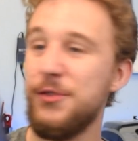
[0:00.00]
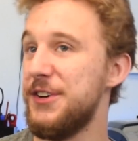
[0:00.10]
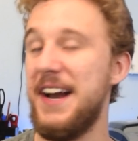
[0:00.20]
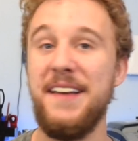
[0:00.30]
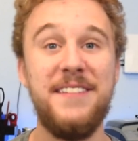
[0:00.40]
It's
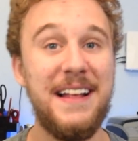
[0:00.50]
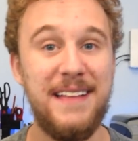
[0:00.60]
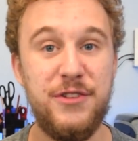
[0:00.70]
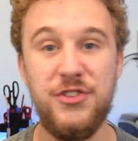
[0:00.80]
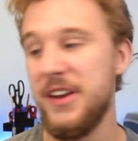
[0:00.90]
really not even that
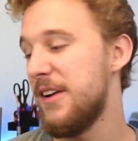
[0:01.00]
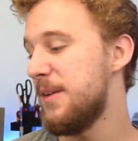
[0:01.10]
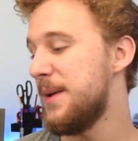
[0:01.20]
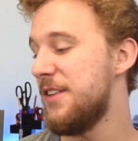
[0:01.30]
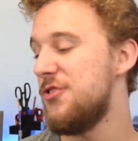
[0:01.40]

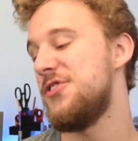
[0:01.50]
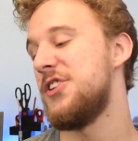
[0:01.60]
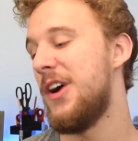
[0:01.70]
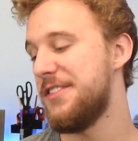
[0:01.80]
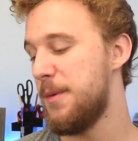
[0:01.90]
legendary, but it's just
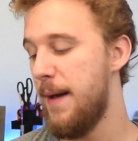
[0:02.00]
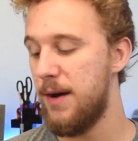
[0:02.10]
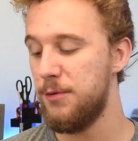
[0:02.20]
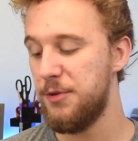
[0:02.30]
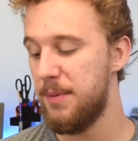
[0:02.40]
an awesome
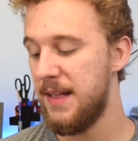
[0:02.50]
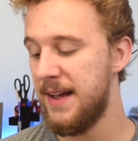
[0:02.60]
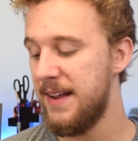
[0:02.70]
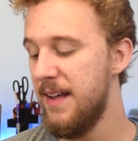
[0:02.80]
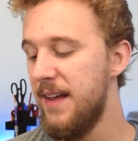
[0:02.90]
power
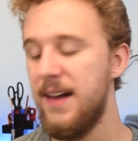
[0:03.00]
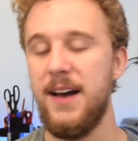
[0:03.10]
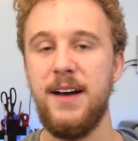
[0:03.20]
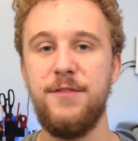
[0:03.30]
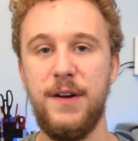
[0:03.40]
supply.
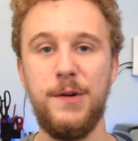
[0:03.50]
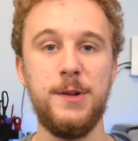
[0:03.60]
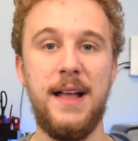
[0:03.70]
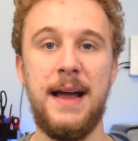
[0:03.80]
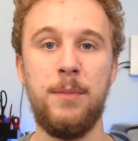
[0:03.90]
Uh, very
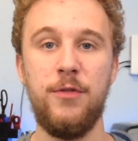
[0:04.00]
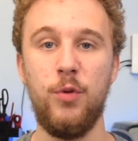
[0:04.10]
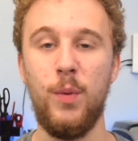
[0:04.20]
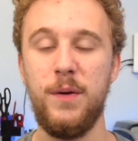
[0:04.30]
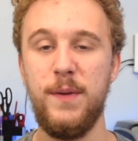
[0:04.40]
reliable
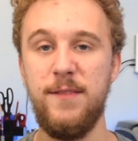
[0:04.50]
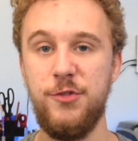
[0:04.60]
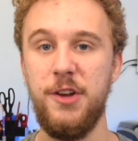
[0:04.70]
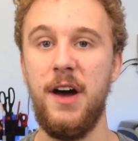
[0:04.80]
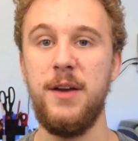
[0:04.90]
for what
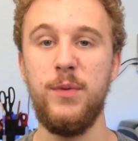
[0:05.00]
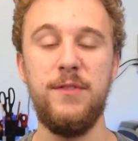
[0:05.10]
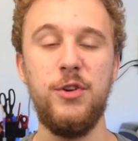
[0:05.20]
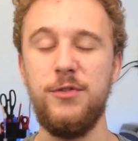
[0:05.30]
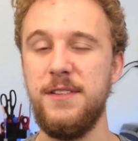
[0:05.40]
we've done.
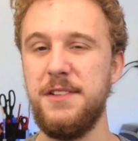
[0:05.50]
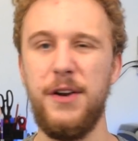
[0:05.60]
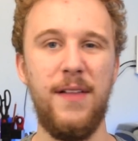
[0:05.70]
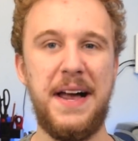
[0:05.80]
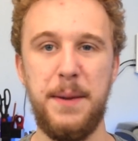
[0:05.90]
We've used this in
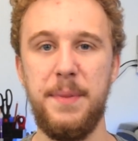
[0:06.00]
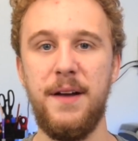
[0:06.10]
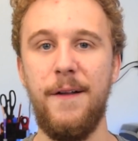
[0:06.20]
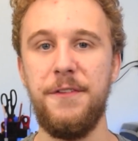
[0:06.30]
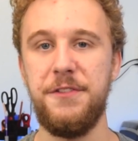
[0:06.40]
a lot of
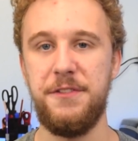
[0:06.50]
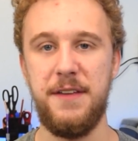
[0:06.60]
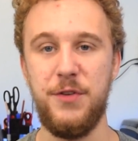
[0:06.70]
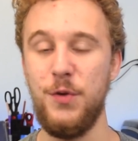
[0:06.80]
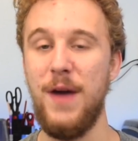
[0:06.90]
builds.
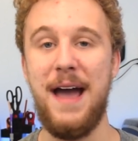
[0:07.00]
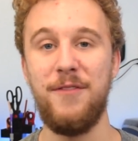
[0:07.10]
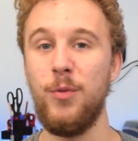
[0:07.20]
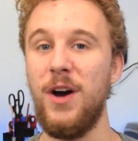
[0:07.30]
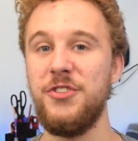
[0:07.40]
If you
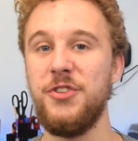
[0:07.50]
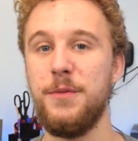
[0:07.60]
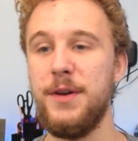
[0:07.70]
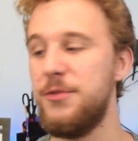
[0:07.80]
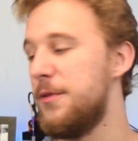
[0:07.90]
haven't watched our
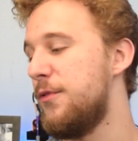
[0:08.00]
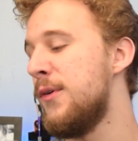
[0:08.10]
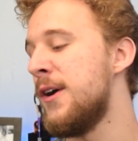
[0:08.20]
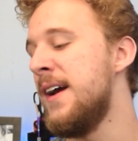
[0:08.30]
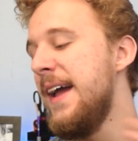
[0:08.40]
builds
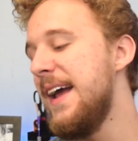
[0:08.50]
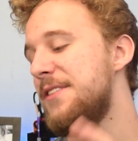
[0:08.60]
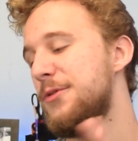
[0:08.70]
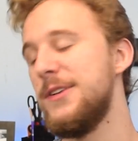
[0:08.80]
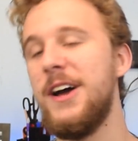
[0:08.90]
before,
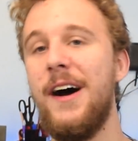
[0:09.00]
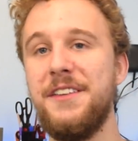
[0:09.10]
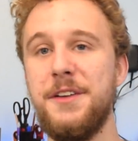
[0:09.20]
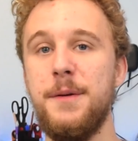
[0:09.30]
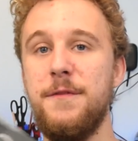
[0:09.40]
it's really
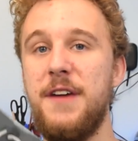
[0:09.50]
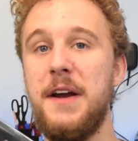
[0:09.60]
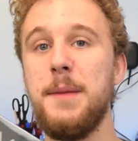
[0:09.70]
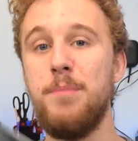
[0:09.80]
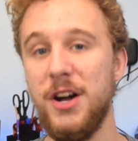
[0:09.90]
awesome,
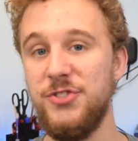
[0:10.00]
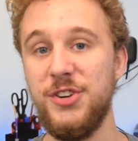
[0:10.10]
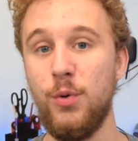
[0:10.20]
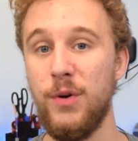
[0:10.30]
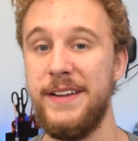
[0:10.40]
very
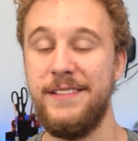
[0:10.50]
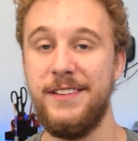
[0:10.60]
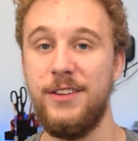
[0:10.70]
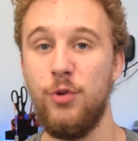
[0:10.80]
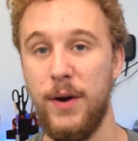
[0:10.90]
budget
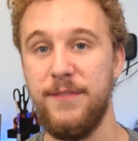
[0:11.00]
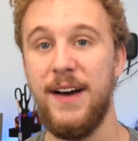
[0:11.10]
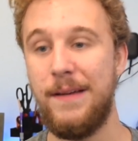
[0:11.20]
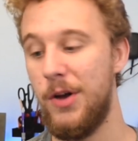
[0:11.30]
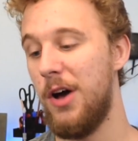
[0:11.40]
oriented,
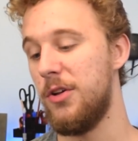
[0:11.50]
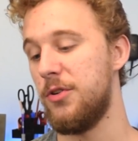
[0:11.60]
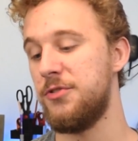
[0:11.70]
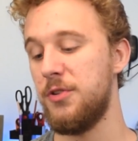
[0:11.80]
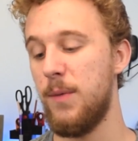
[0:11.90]

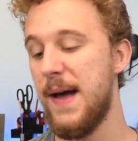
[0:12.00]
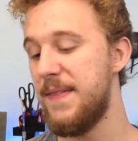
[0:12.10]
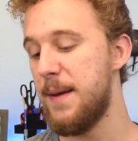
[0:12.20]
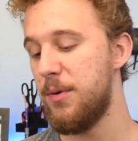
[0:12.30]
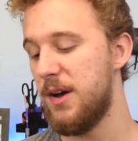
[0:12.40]
$25 around
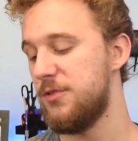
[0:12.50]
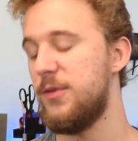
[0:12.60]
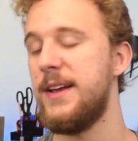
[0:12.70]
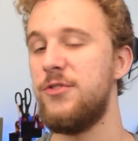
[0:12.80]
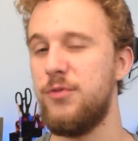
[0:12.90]
that price
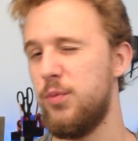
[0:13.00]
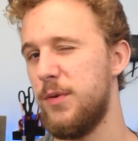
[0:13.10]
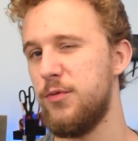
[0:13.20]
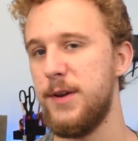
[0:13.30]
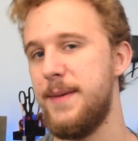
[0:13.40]
range
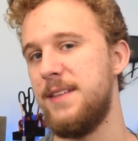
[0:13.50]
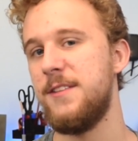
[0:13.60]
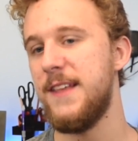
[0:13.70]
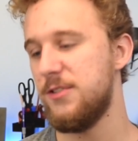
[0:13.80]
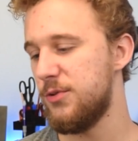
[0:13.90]
with rebates
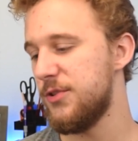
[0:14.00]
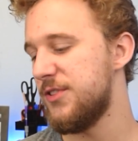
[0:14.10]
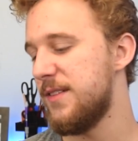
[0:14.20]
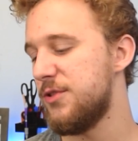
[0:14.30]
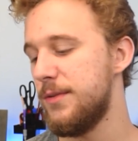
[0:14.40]
and that sort of
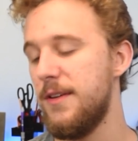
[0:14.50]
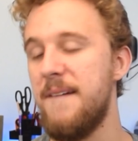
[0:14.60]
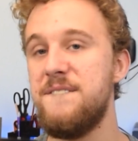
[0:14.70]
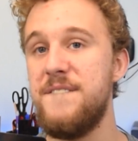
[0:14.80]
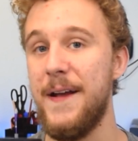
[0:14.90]
stuff. So it's
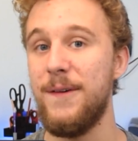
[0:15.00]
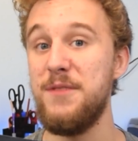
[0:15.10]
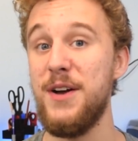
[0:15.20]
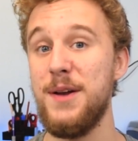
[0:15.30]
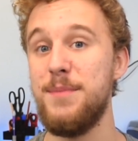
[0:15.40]
very,
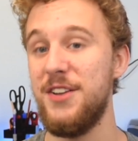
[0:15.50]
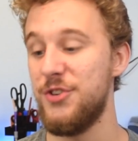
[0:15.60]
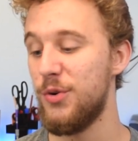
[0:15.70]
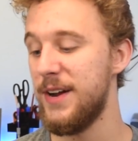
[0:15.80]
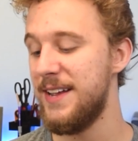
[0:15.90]
very
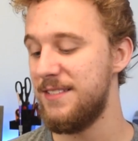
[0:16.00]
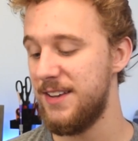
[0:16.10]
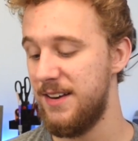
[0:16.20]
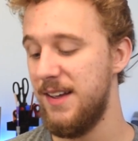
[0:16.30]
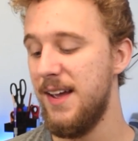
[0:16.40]
budget
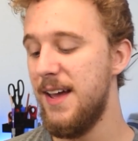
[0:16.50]
oriented.